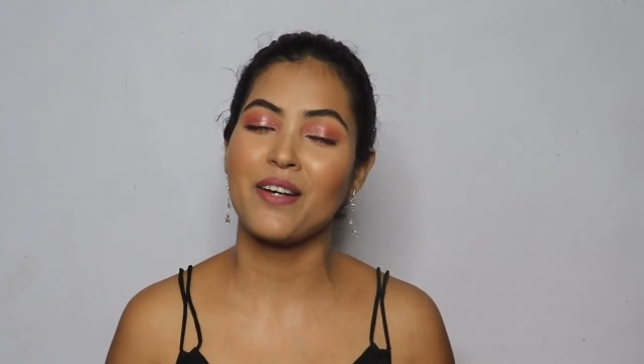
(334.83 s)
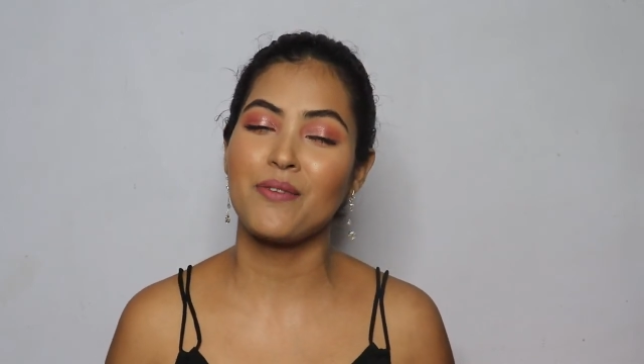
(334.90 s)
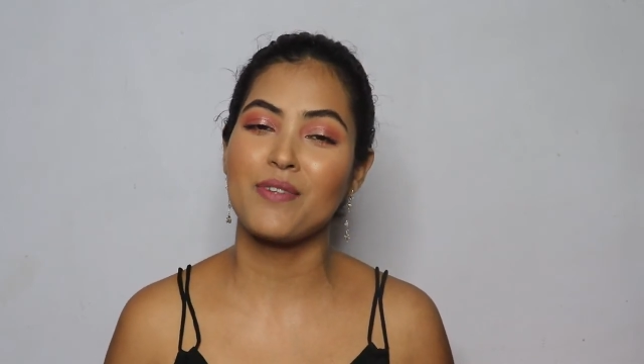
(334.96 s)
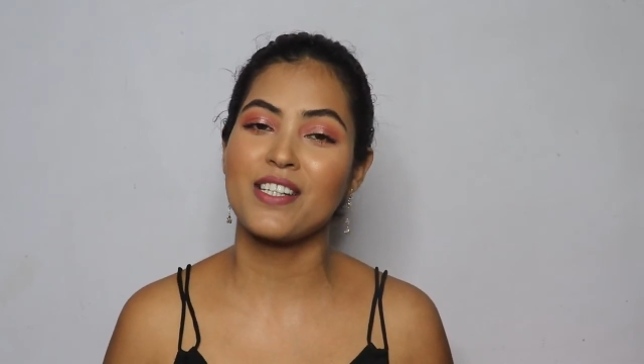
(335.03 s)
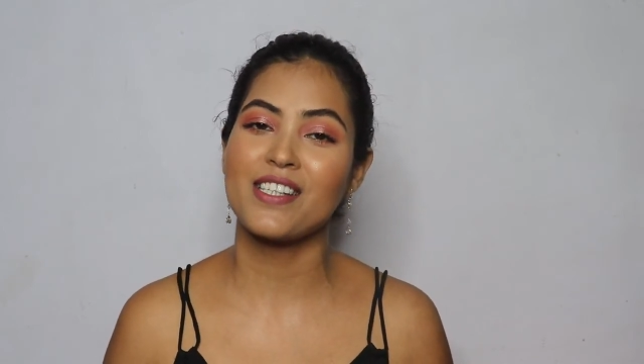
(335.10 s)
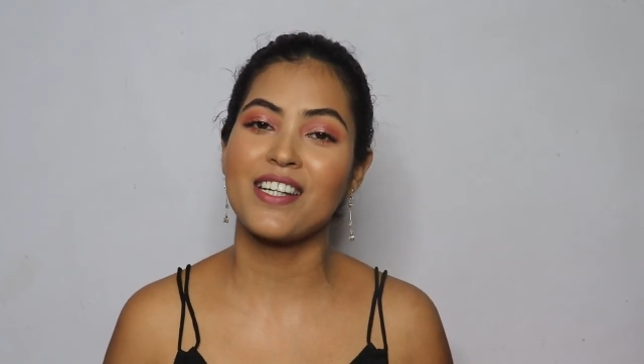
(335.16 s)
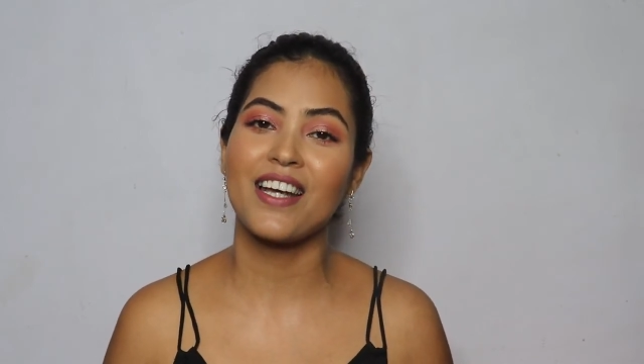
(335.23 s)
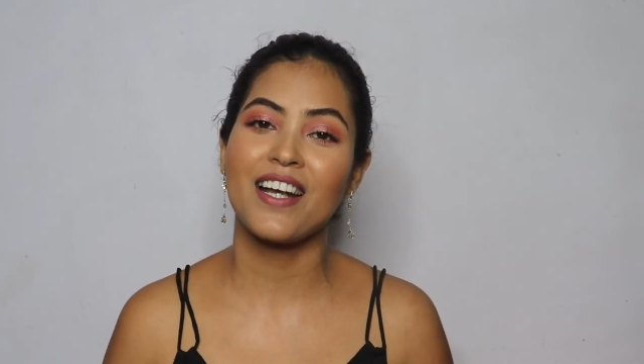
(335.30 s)

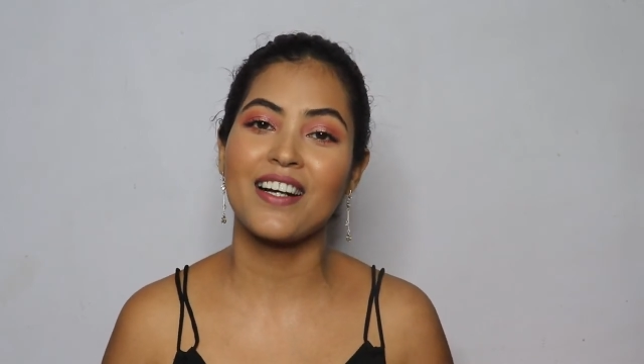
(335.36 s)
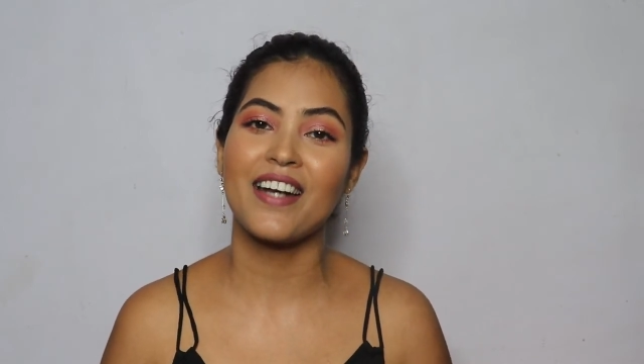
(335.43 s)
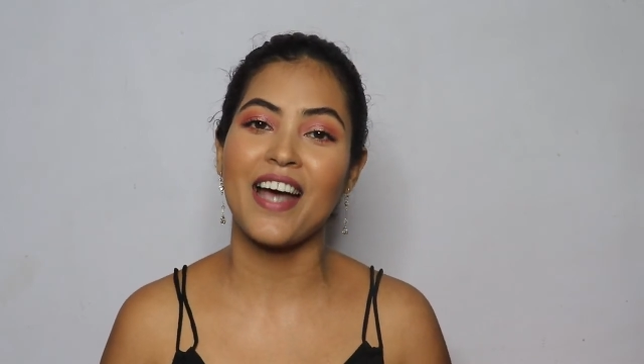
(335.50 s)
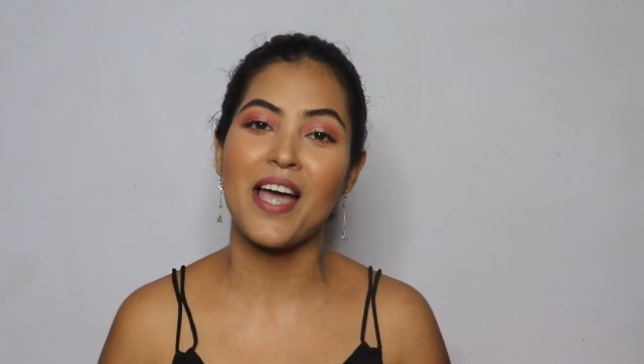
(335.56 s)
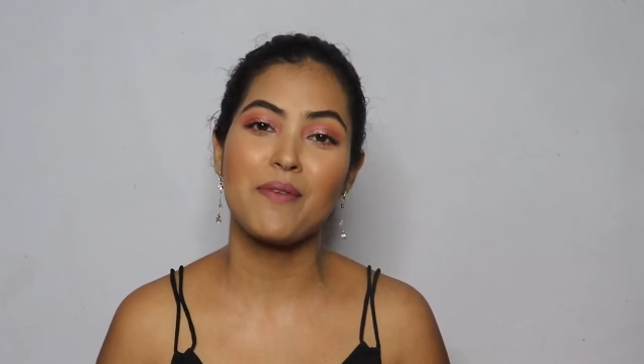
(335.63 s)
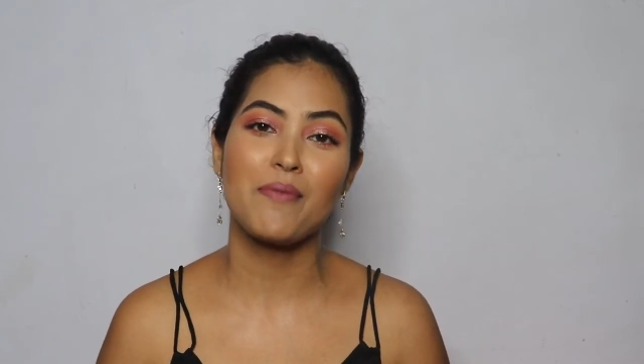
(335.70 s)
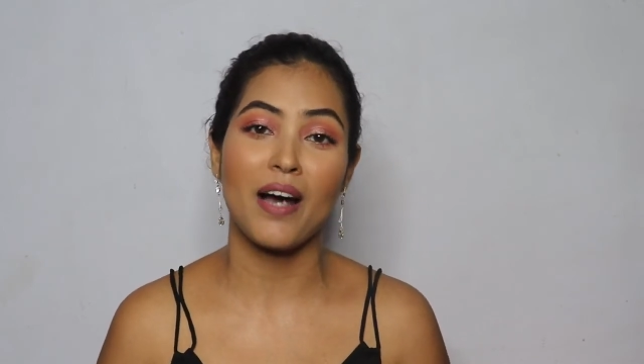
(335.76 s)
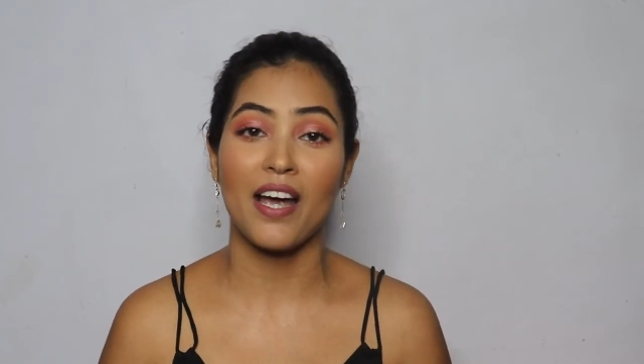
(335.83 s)
every single
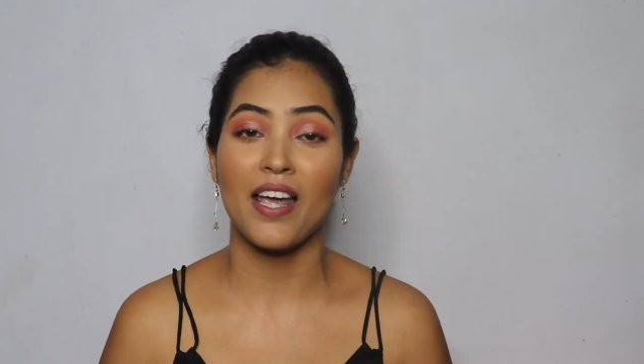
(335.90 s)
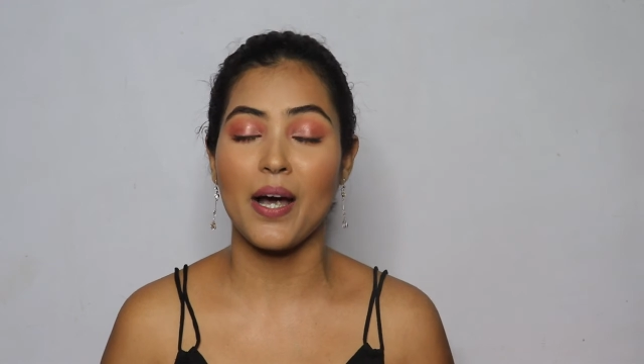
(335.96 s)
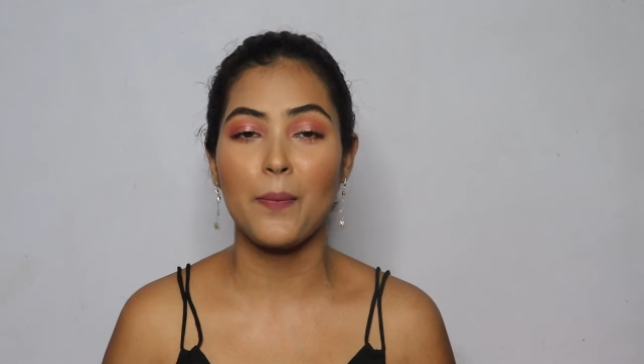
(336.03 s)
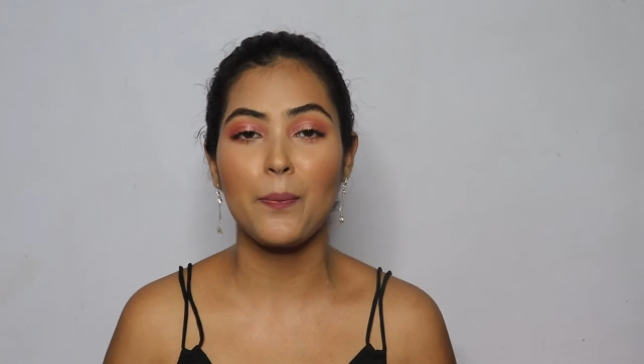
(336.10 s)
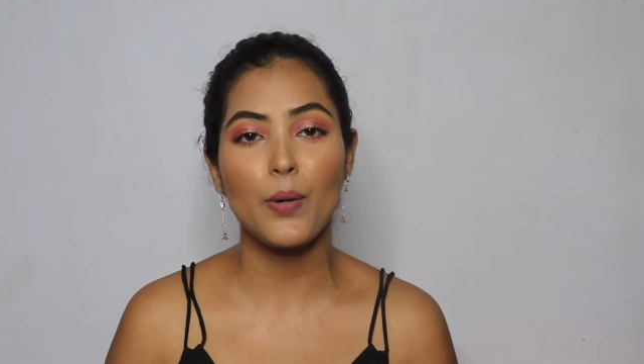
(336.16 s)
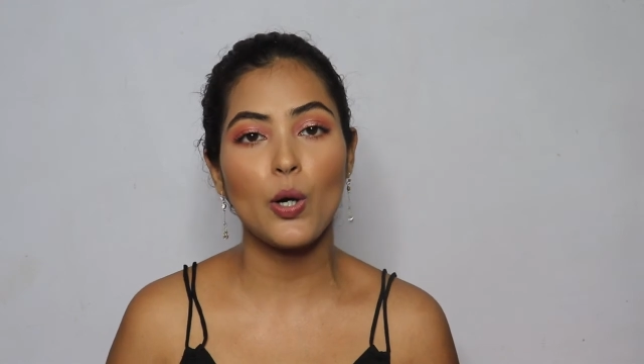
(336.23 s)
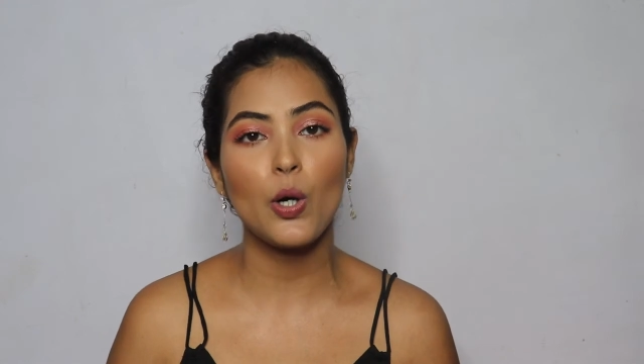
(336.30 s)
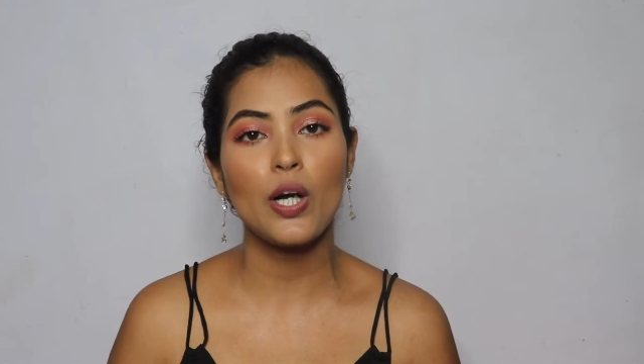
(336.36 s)
time I
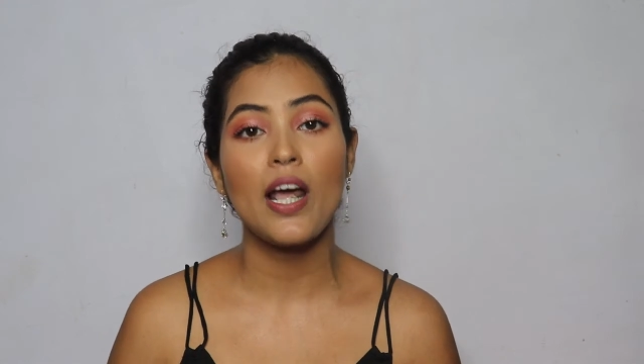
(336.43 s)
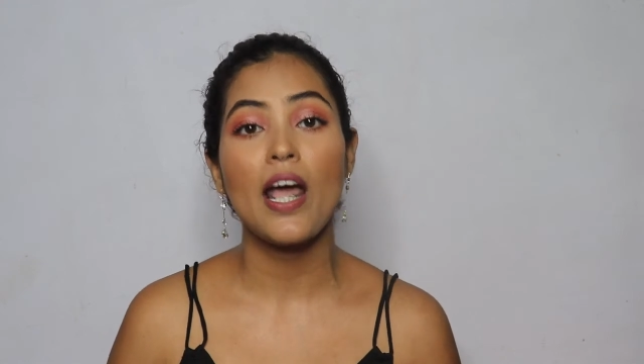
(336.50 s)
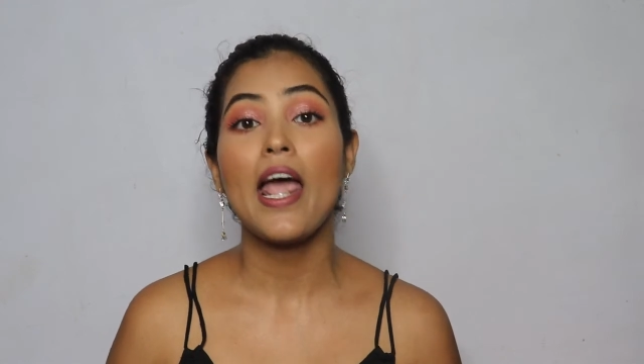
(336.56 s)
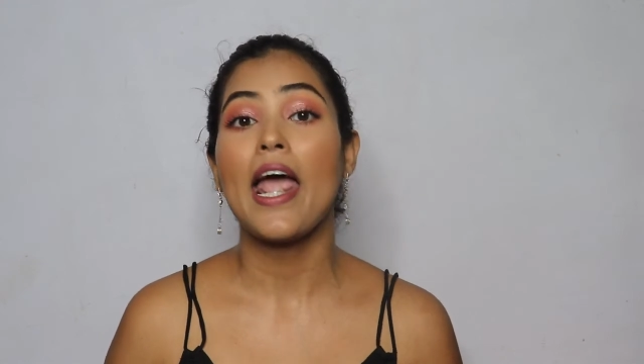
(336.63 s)
upload.